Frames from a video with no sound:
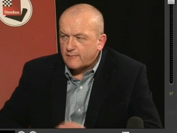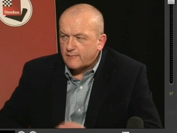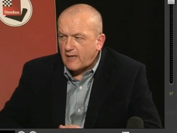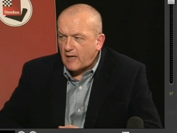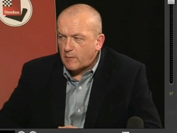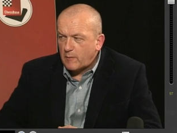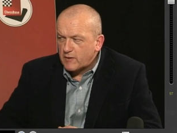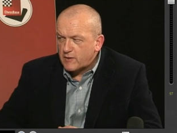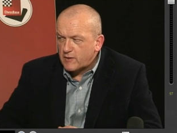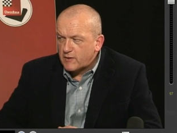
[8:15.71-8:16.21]

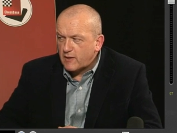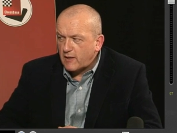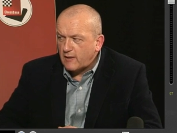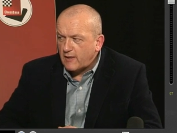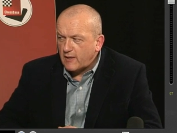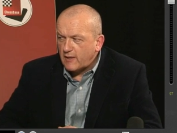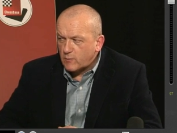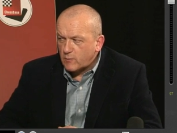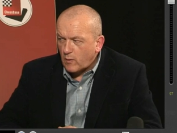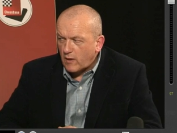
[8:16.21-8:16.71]
Albert's seen
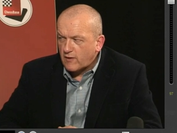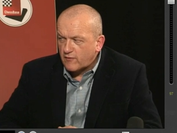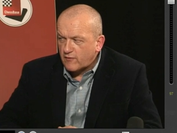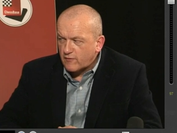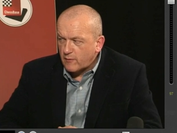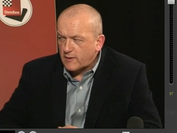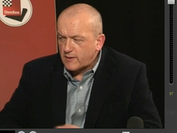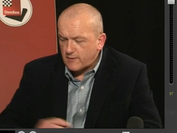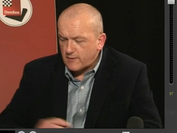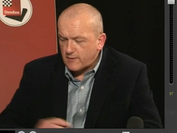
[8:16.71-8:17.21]
his way
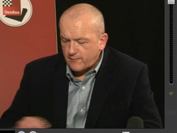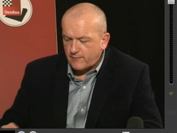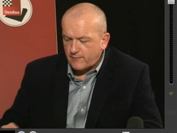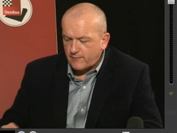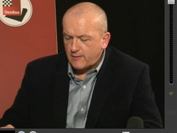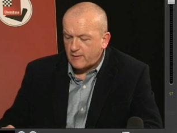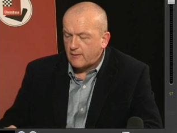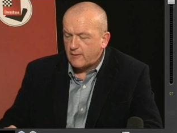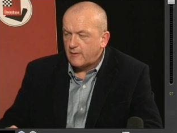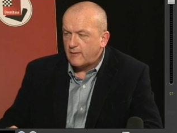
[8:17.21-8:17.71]
through it.
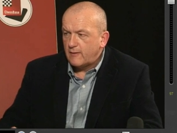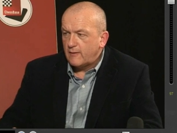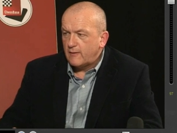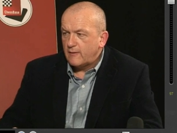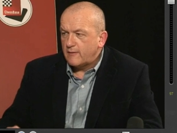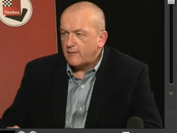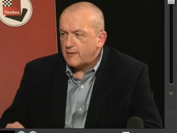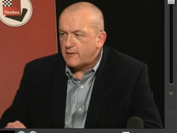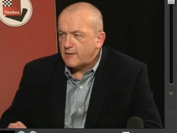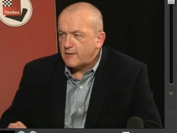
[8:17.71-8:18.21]
This